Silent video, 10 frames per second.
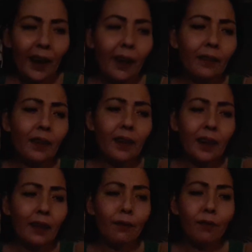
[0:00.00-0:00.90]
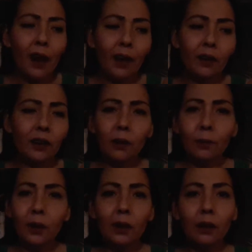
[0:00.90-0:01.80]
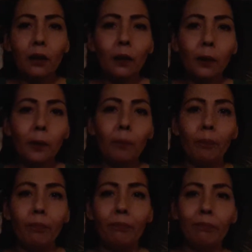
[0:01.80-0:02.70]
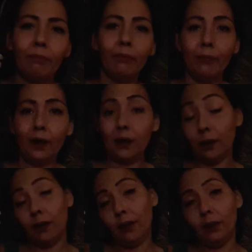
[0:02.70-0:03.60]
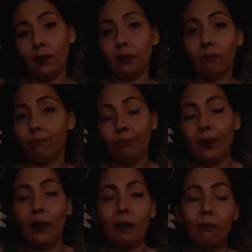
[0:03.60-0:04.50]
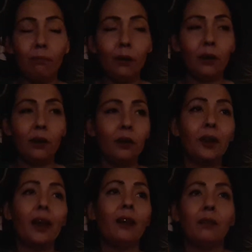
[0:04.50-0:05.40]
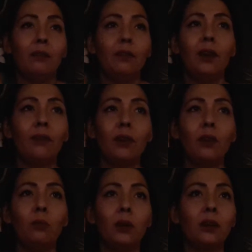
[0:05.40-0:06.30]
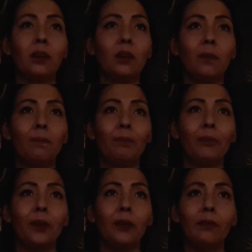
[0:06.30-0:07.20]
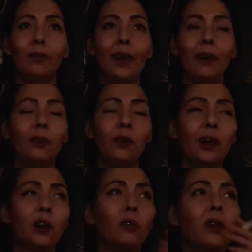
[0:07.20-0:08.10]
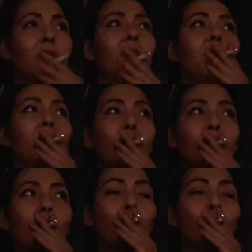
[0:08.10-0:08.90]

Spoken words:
and they get a fine or something. It's in the yeah, but you can't never know what's on. Yeah, you can trust the news.